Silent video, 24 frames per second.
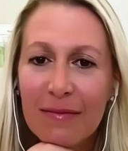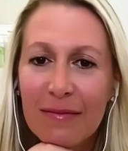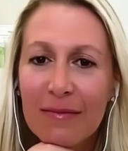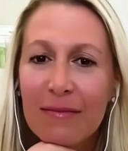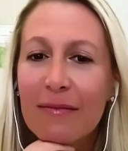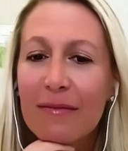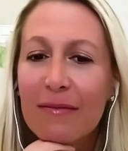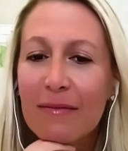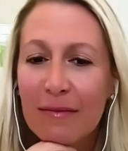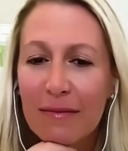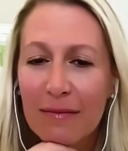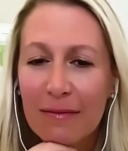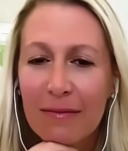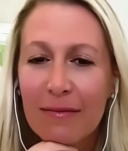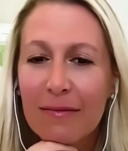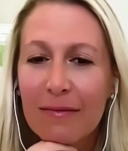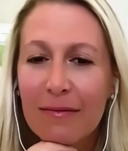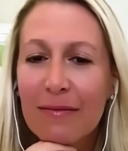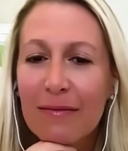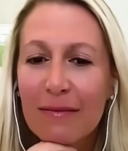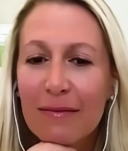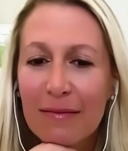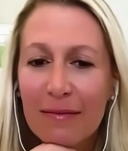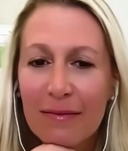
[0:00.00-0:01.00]

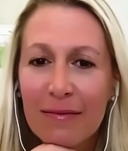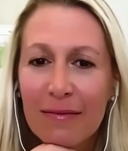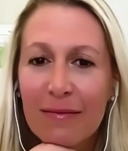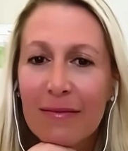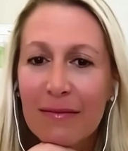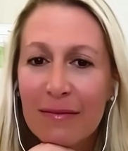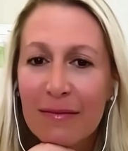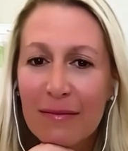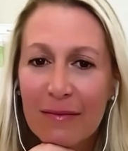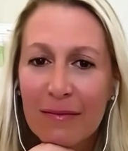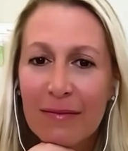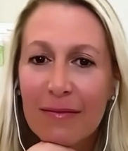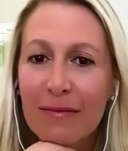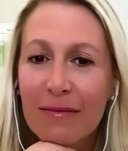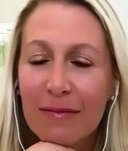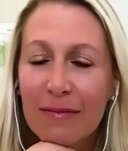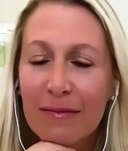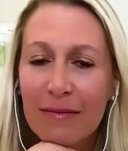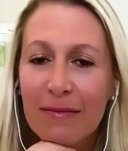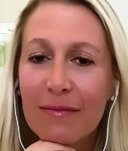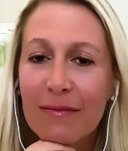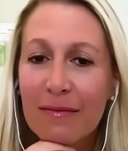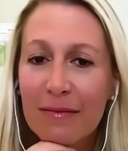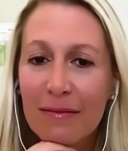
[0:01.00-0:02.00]

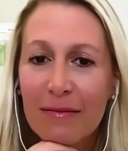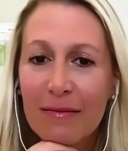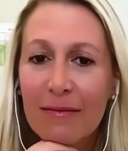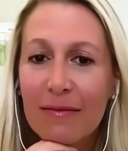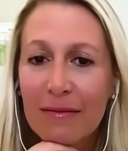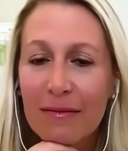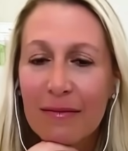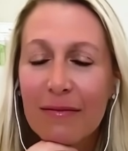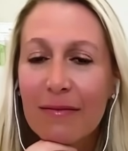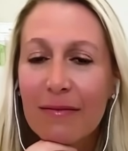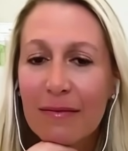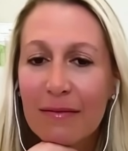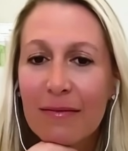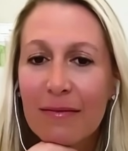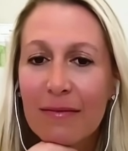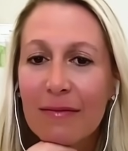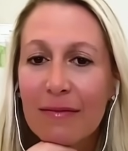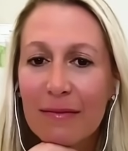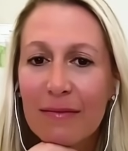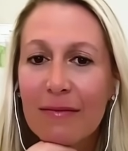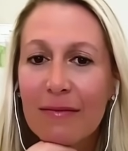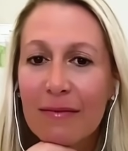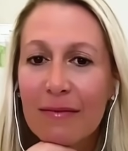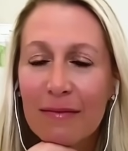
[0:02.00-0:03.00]

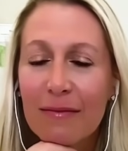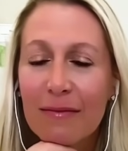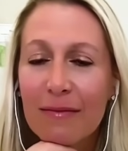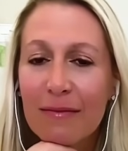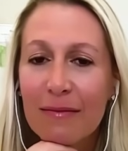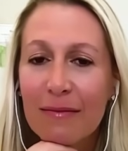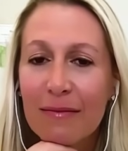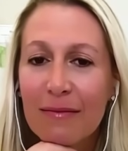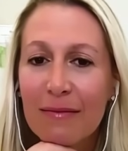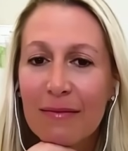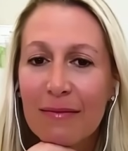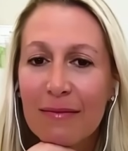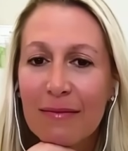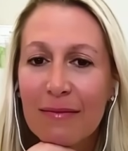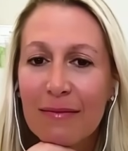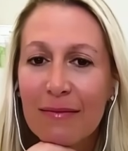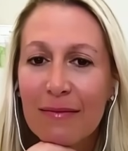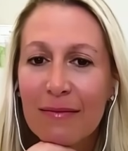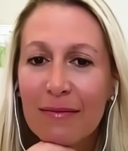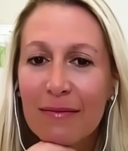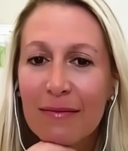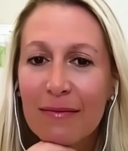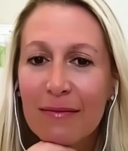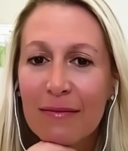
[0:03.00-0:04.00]

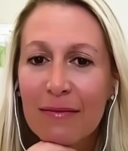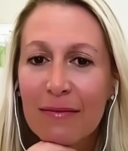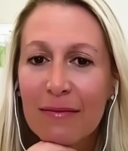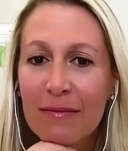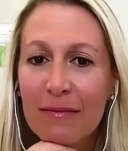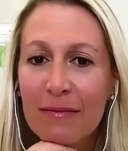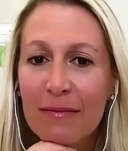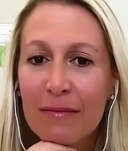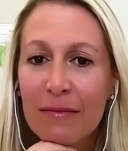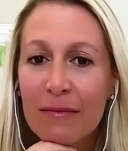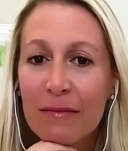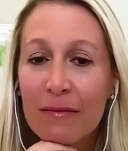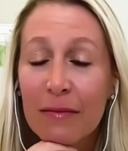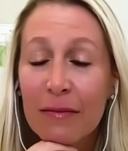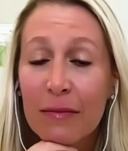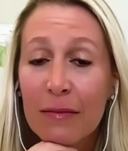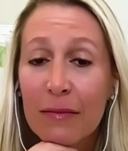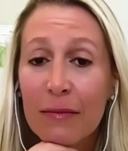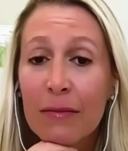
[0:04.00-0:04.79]
[no speech]